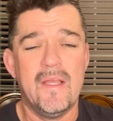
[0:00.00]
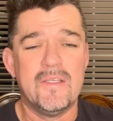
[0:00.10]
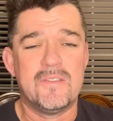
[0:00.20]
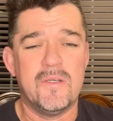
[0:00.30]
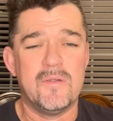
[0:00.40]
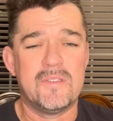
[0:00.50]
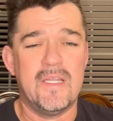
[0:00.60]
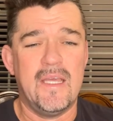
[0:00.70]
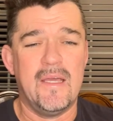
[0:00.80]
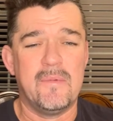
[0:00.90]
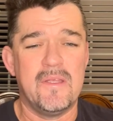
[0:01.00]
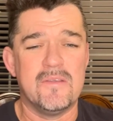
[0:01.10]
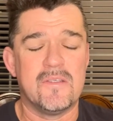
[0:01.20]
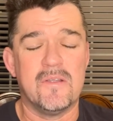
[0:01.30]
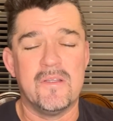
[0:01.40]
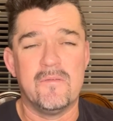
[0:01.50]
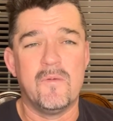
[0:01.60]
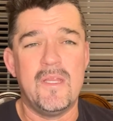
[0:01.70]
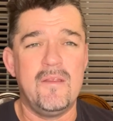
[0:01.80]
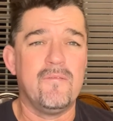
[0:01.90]
So today I'm going to use a
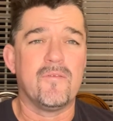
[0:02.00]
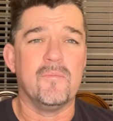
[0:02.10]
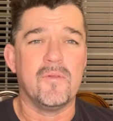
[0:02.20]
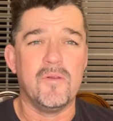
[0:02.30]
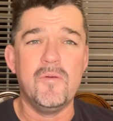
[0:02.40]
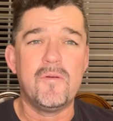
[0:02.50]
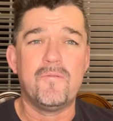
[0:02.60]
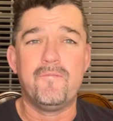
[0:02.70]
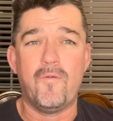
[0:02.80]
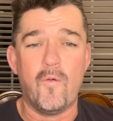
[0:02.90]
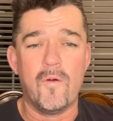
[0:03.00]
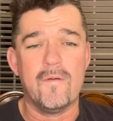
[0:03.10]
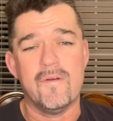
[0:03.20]
reading from Luke 4,